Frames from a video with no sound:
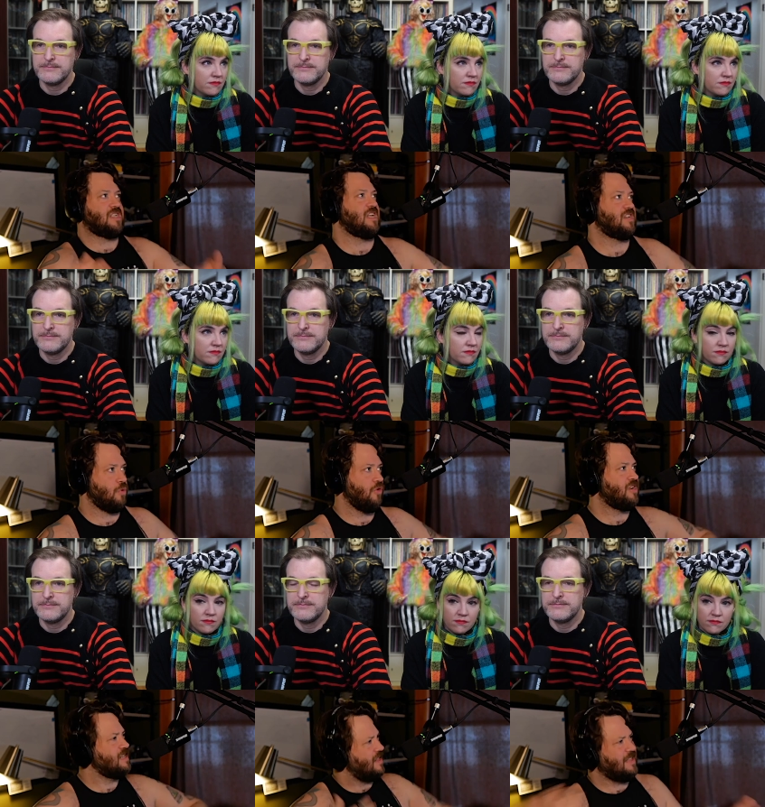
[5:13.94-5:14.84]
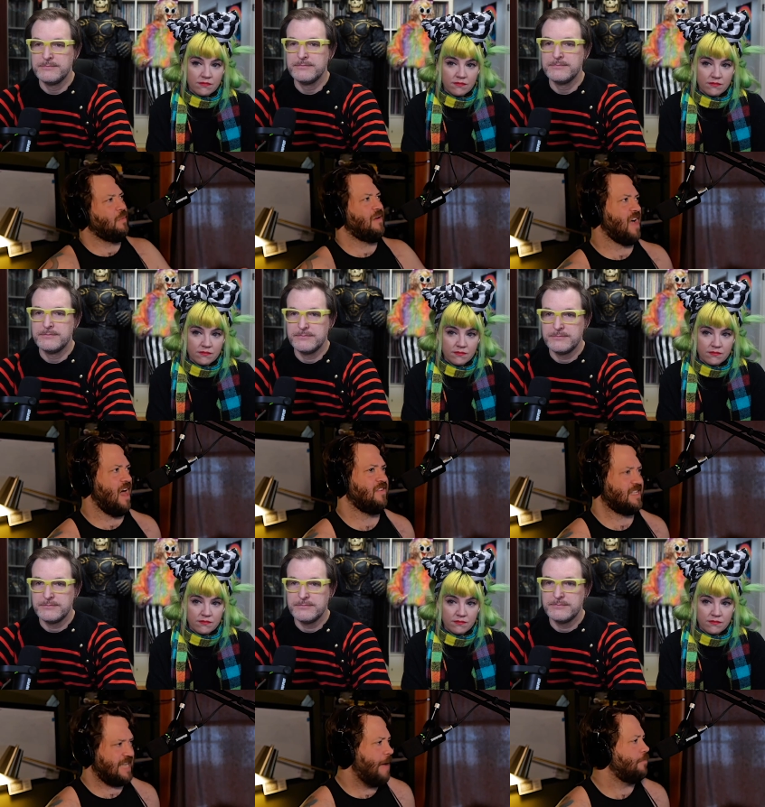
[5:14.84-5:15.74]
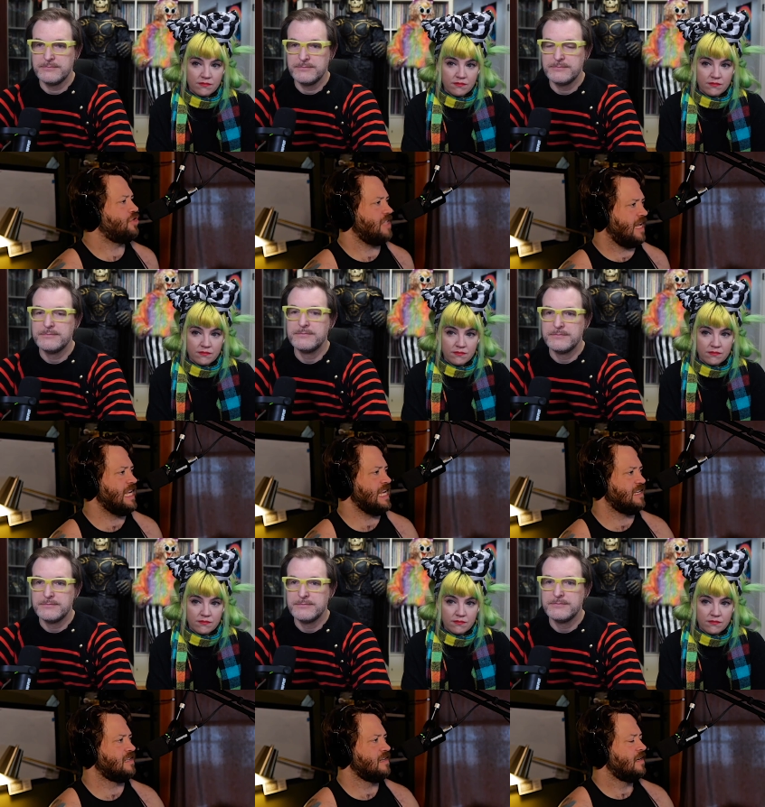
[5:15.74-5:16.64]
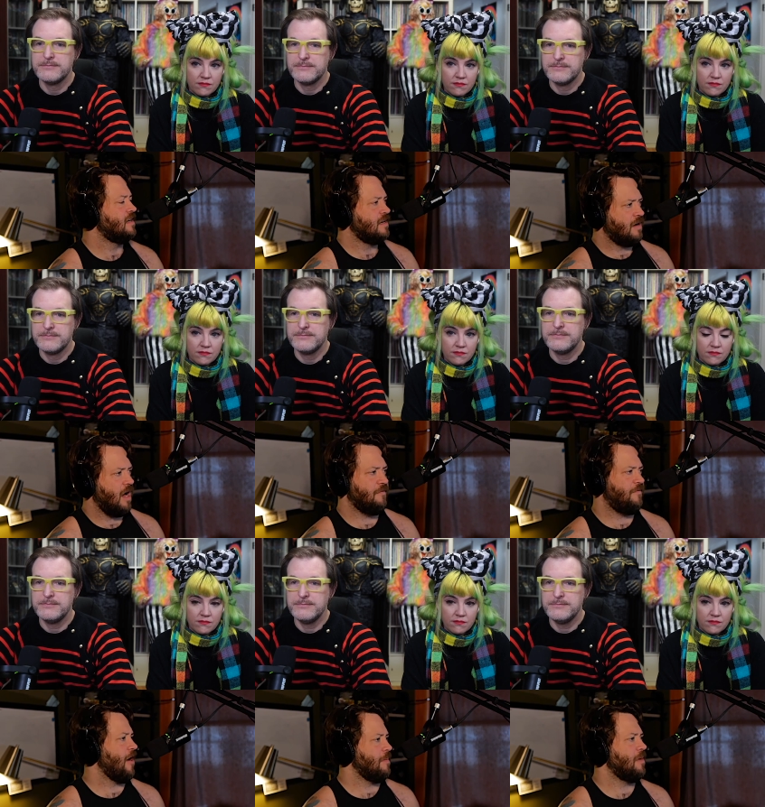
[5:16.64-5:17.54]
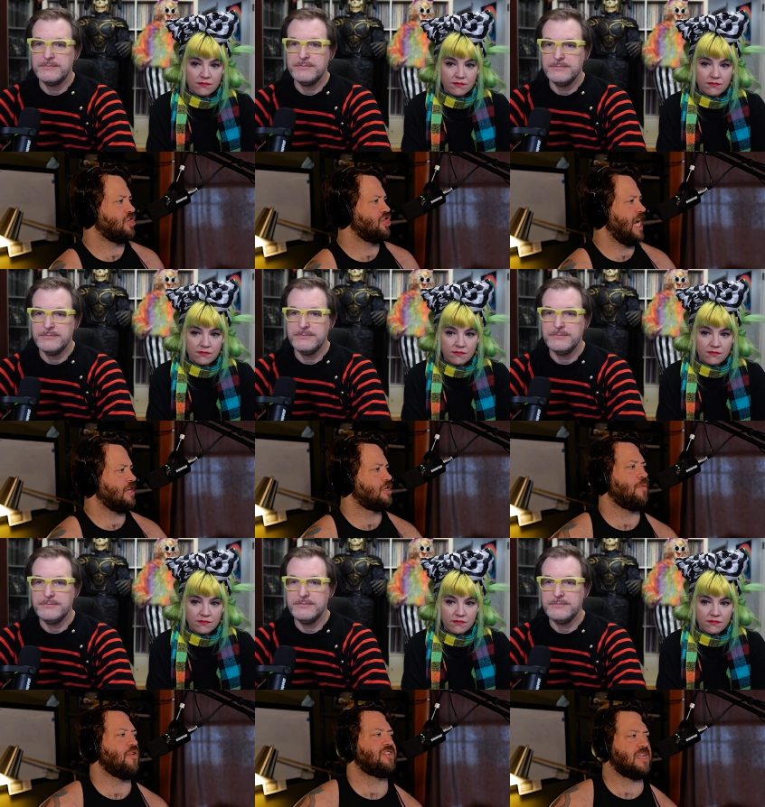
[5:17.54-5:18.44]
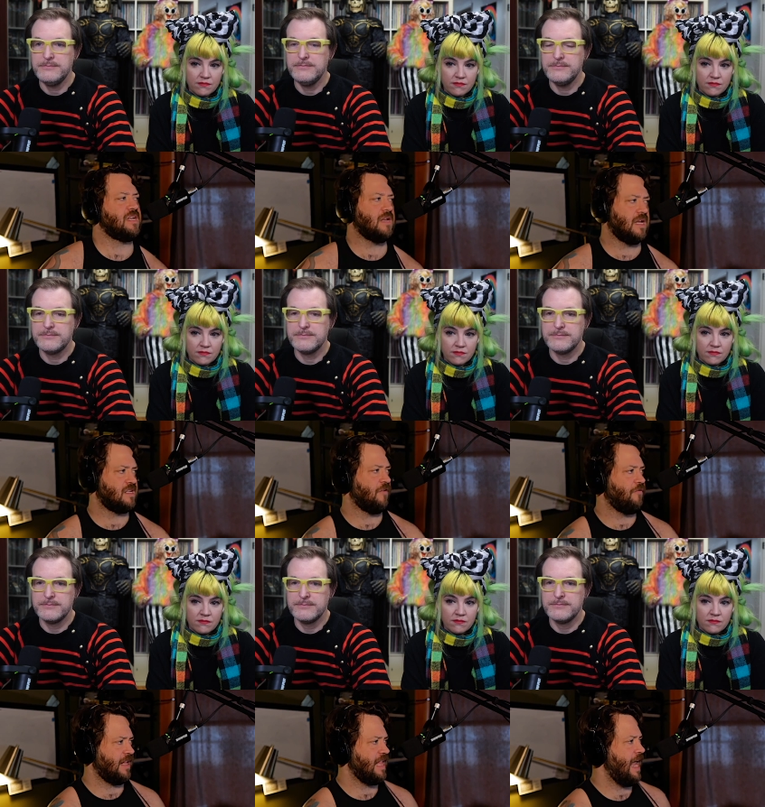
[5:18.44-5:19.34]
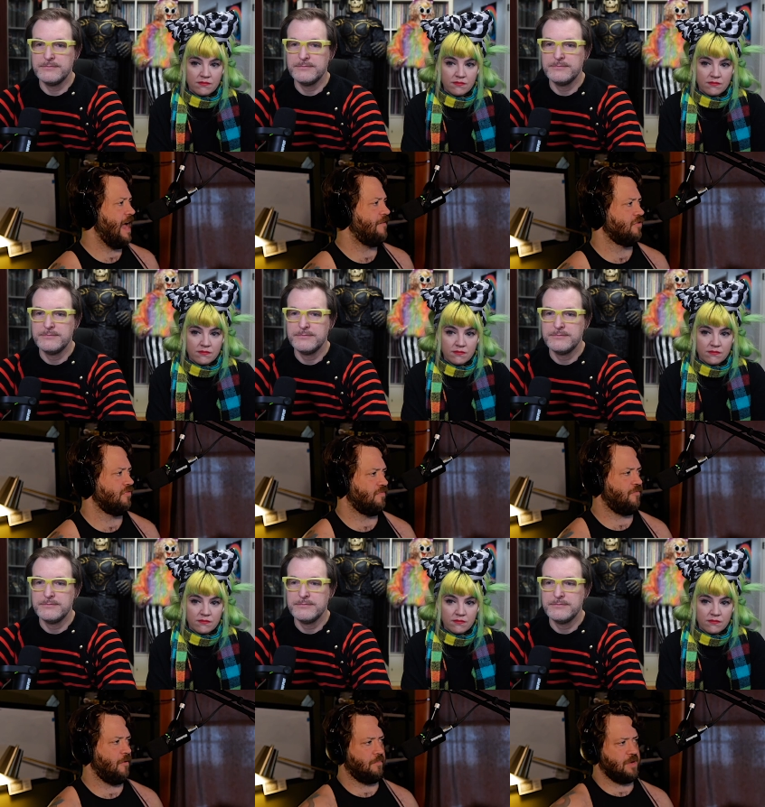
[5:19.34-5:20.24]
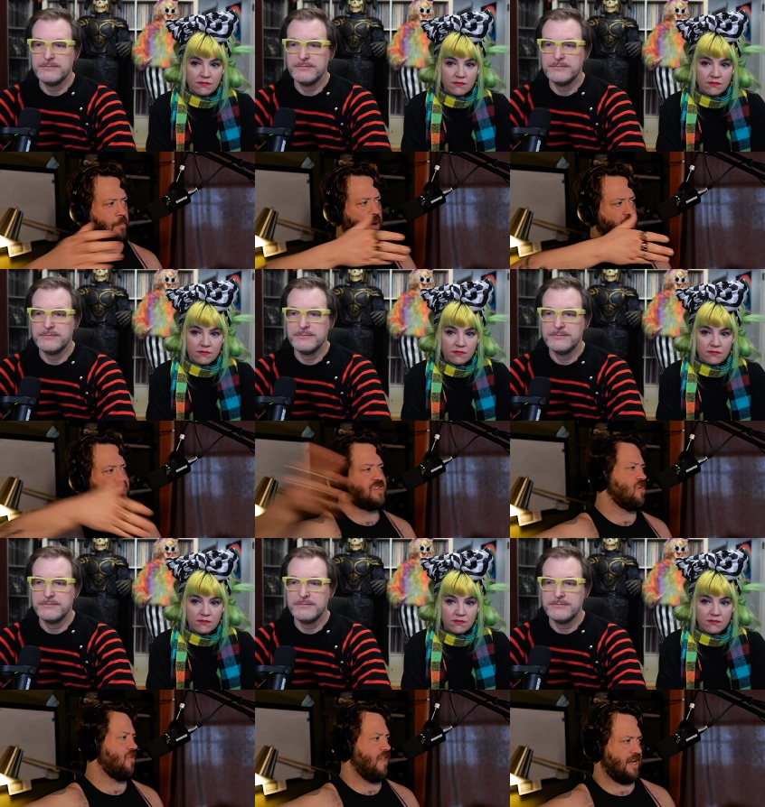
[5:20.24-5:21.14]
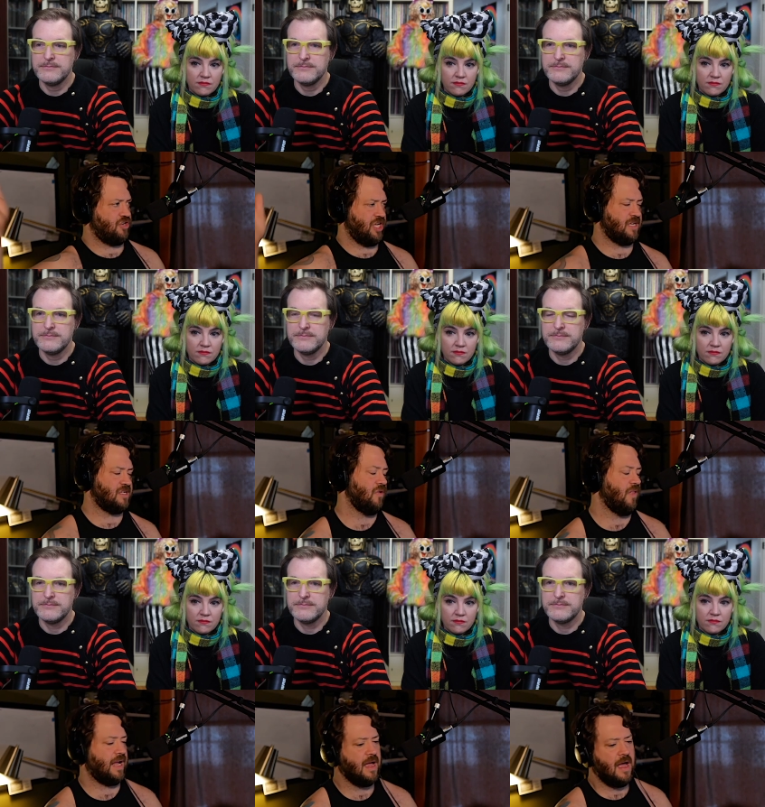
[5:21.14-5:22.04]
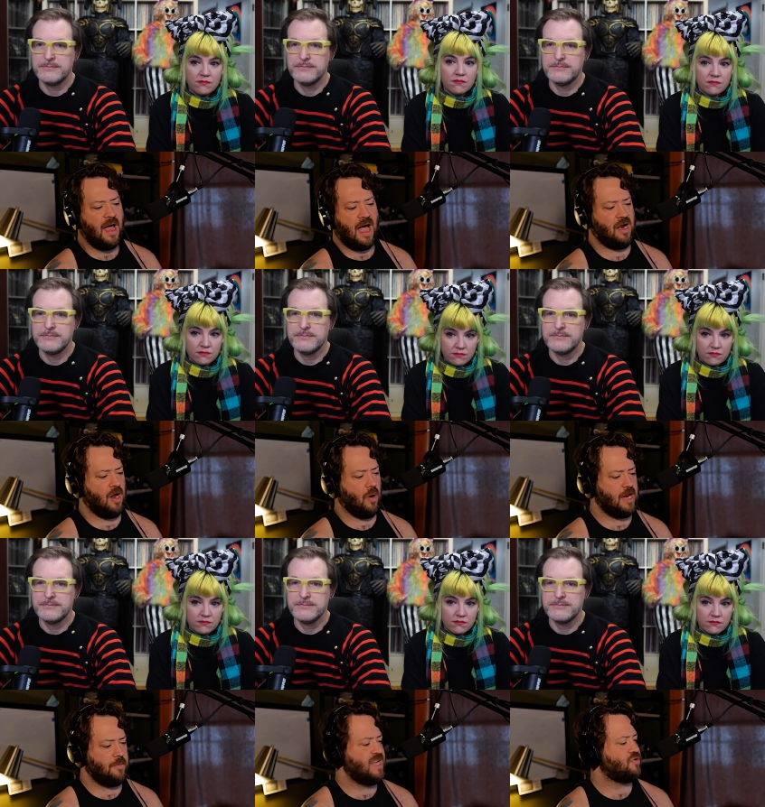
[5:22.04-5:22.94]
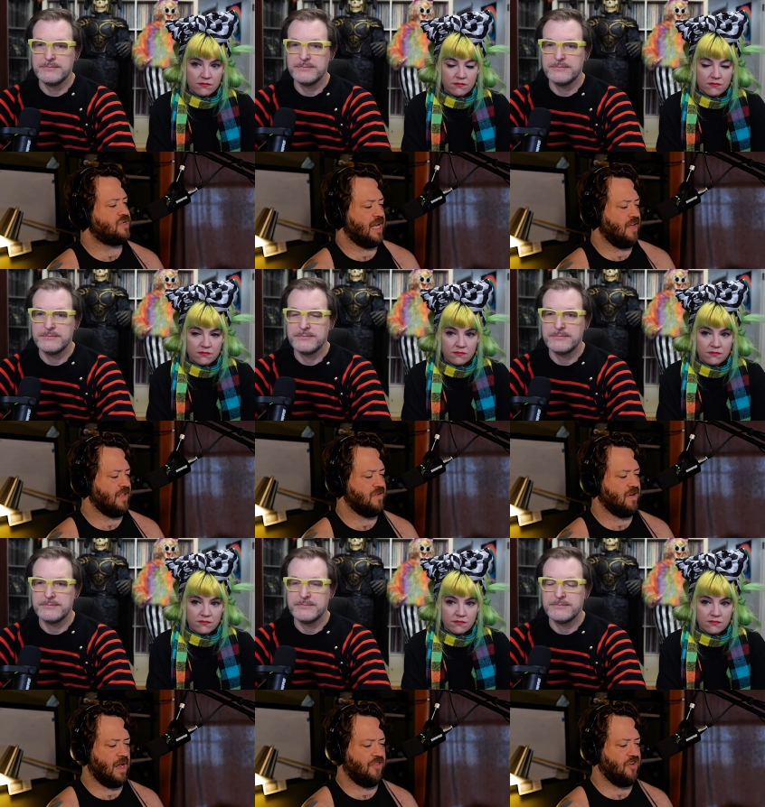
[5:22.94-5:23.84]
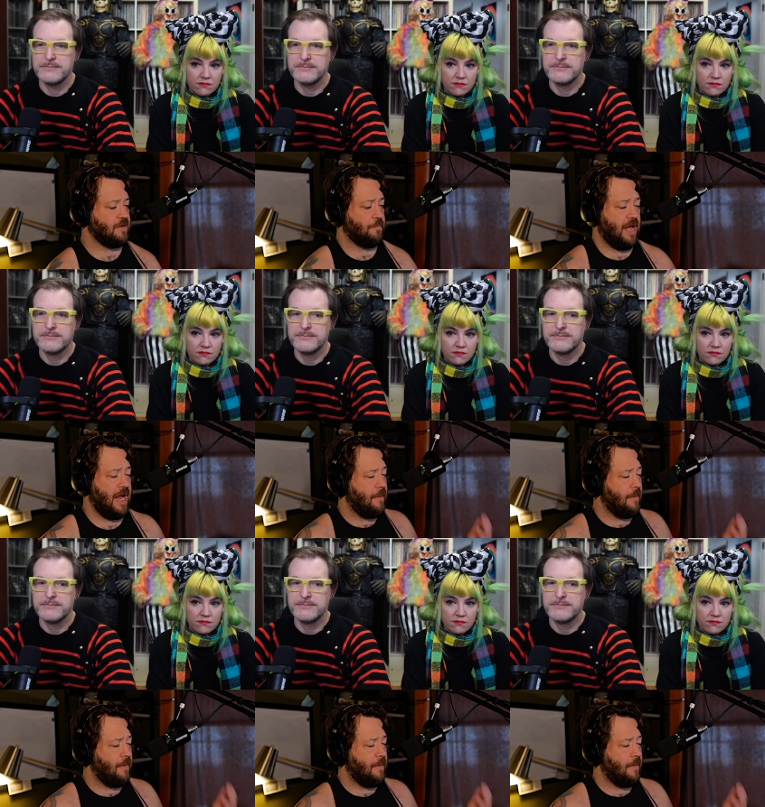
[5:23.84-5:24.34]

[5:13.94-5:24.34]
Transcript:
Speaker 1: his growth because I think that we've kind of established that he's a very much a changed person and stuff like that mm-hmm. after from you know post Sarlacc shit. So like I don't know, it'll be interesting. I think there's a lot of things in play.